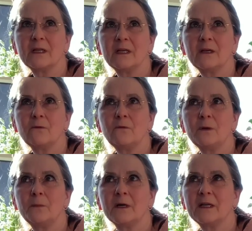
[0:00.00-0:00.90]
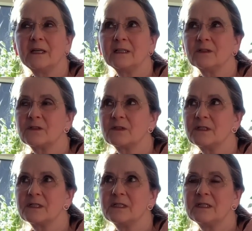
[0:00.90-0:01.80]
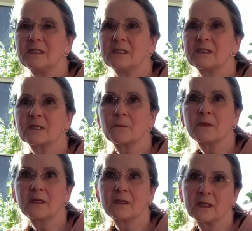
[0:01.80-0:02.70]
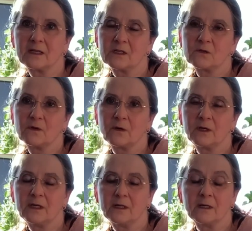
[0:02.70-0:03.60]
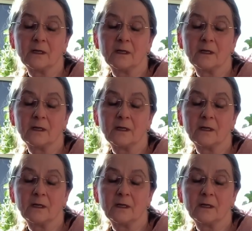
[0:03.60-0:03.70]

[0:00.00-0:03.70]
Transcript: everybody else is knitting something that is very